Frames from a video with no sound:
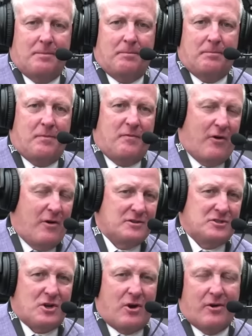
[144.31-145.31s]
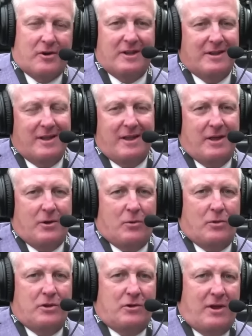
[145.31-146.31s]
Far as target,
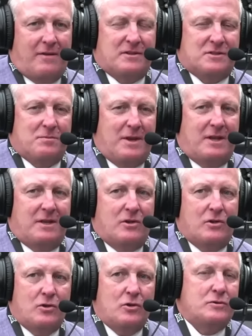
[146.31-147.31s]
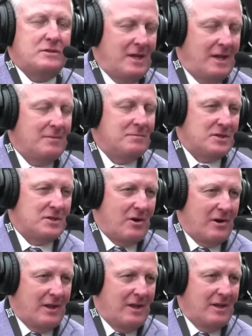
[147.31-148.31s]
when you have as many new teams in
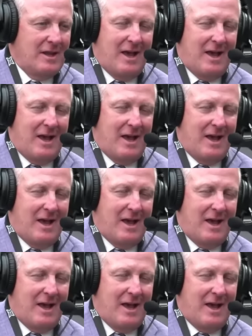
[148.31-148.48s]
our league,